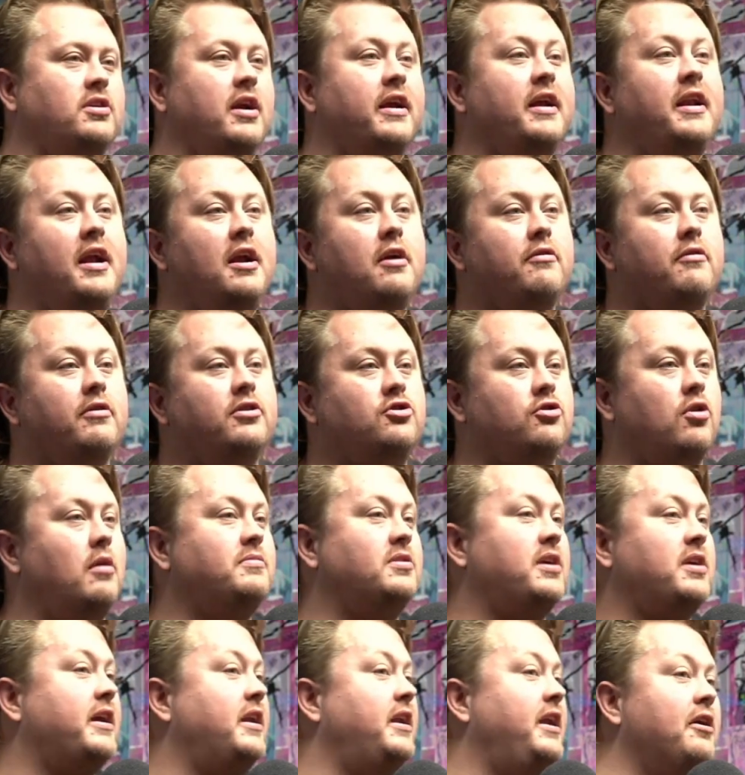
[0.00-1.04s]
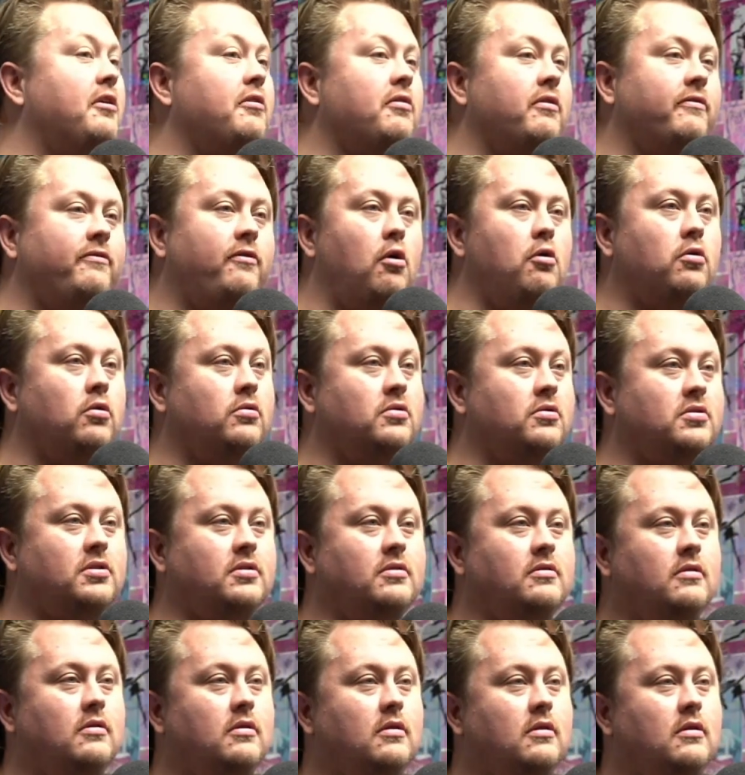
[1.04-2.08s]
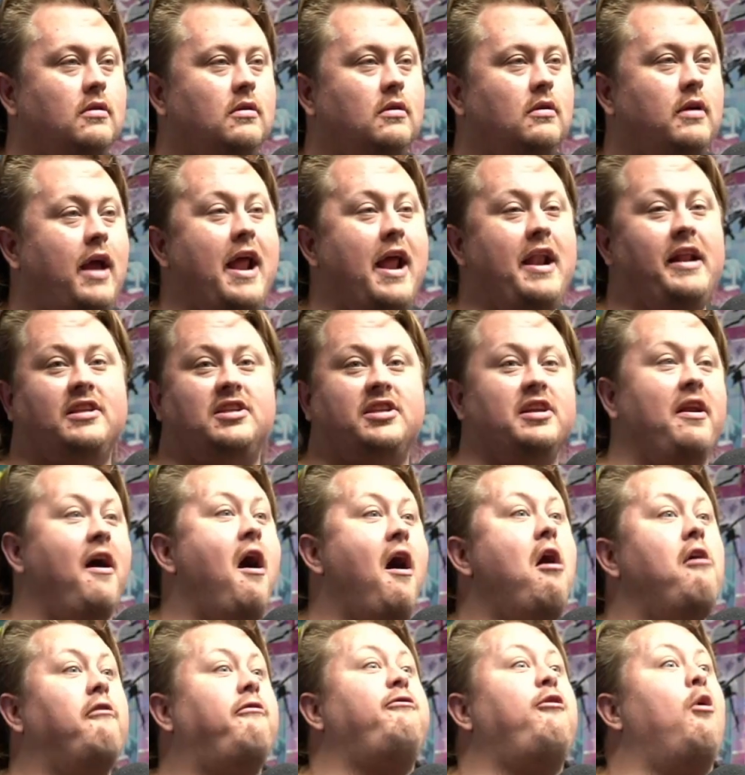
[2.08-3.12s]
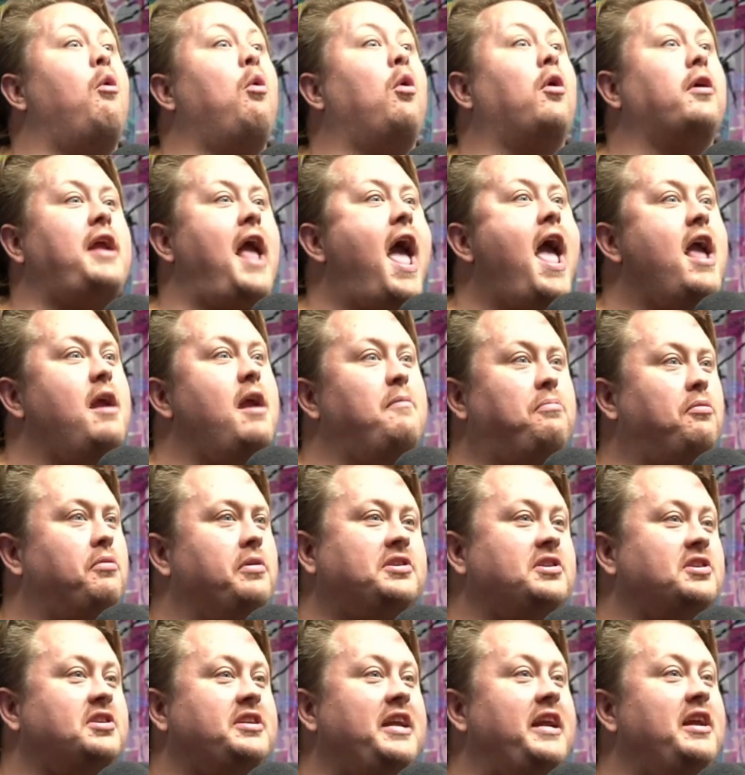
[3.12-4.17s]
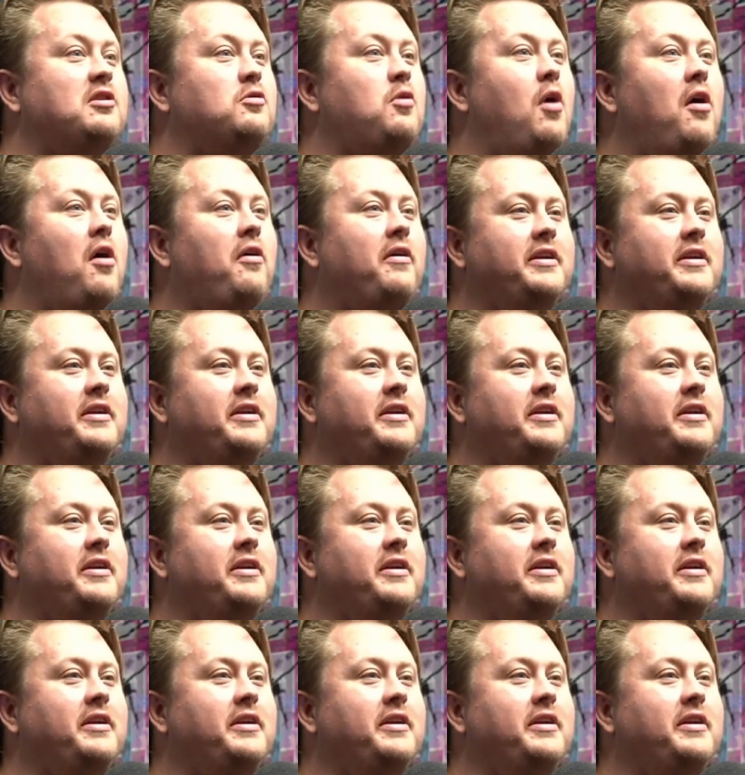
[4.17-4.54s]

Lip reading: can hear the drums, I can hear the vocals. And it's in 4K pristine quality.